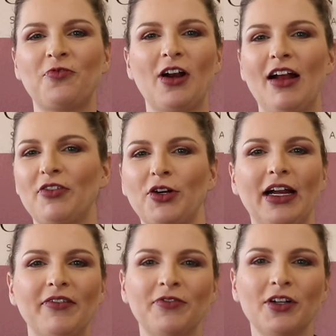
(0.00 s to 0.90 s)
forever
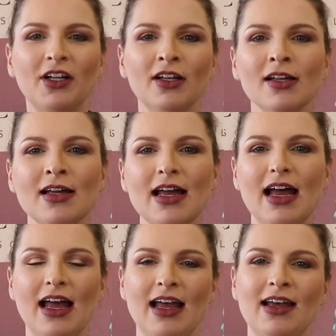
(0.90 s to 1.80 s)
grateful,
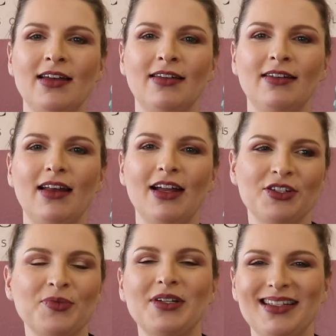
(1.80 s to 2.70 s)
and I
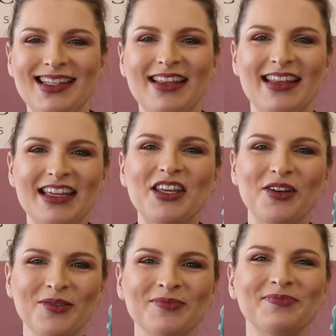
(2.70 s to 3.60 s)
just wanted to say thank
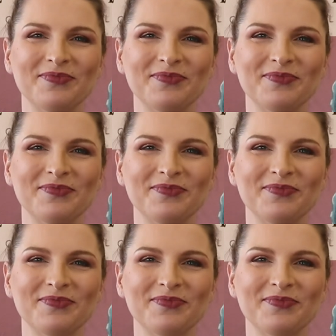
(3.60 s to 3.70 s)
you.